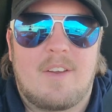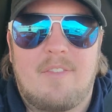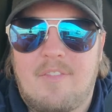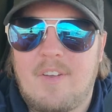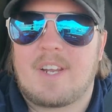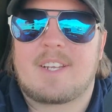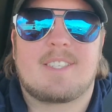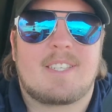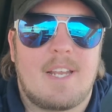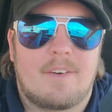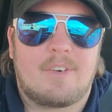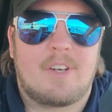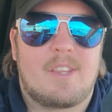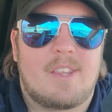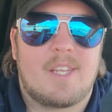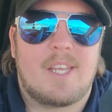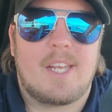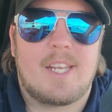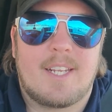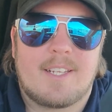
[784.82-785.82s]
fixed
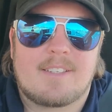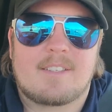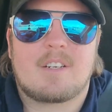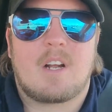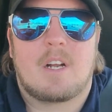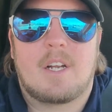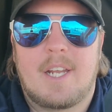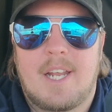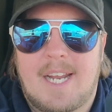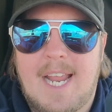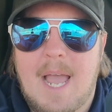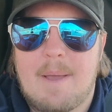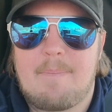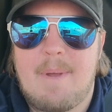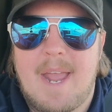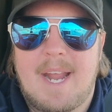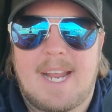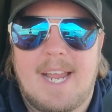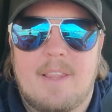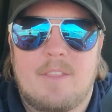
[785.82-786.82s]
everything and got
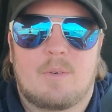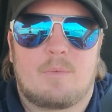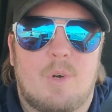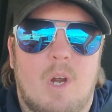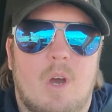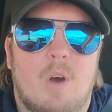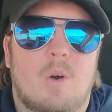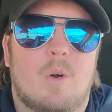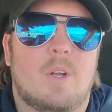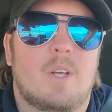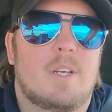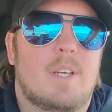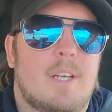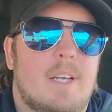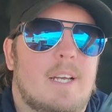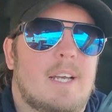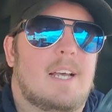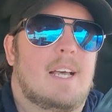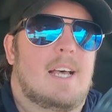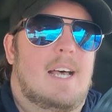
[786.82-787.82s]
back on the road,
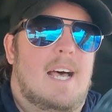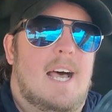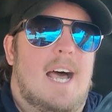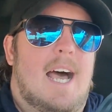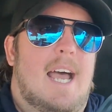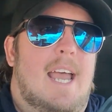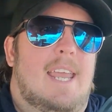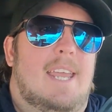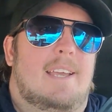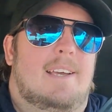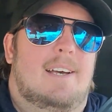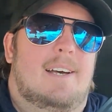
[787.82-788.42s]
I